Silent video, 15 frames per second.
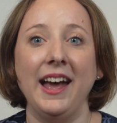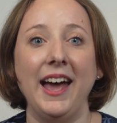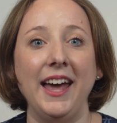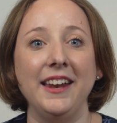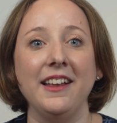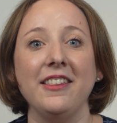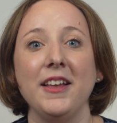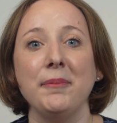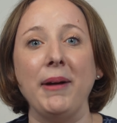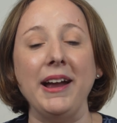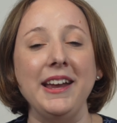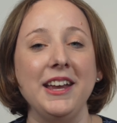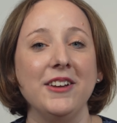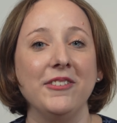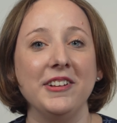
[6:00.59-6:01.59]
and they might
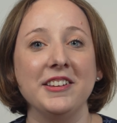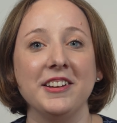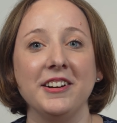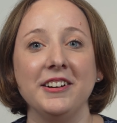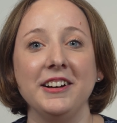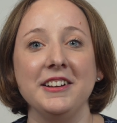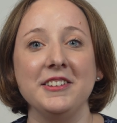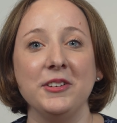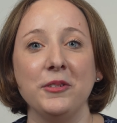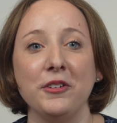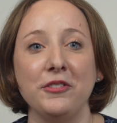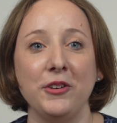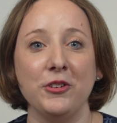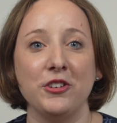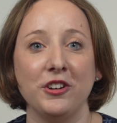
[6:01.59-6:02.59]
even turn into a
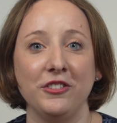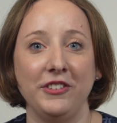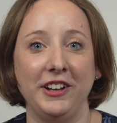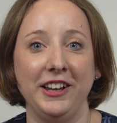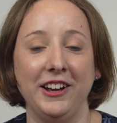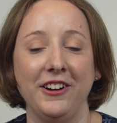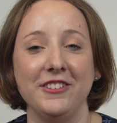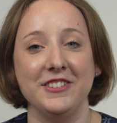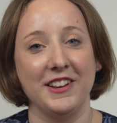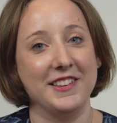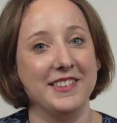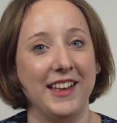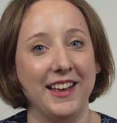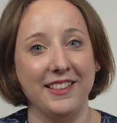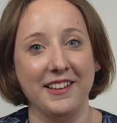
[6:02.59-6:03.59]
future video
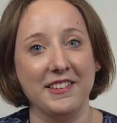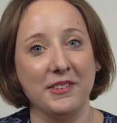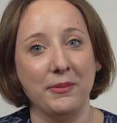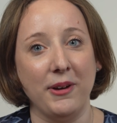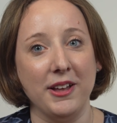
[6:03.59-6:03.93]
just like this